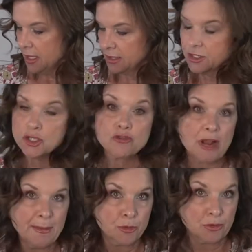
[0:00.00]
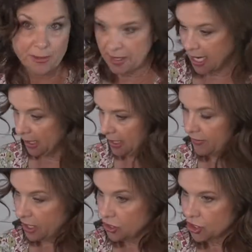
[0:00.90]
striped ribbon. I love
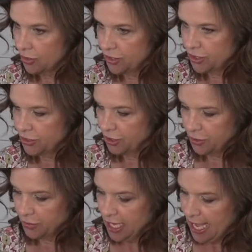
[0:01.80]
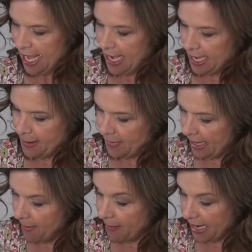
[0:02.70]
it. I'll show it to you. And
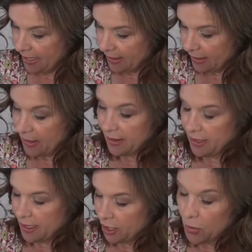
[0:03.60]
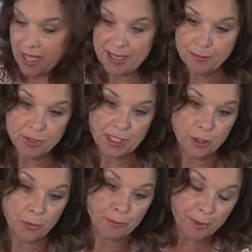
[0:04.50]
I might go ahead and put a
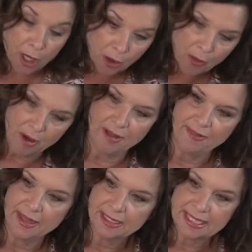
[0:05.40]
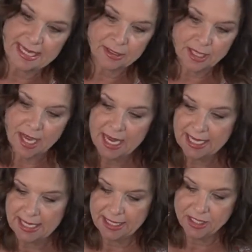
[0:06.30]
little bow on this and it'll tie
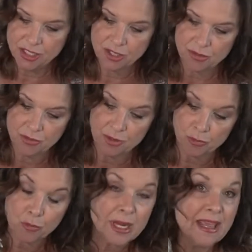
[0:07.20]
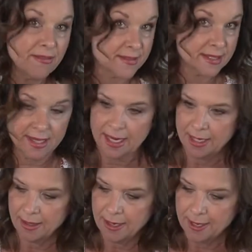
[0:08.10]
into the wreaths that
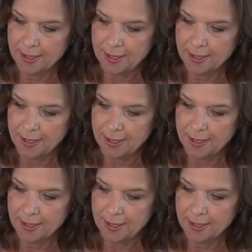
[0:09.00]
I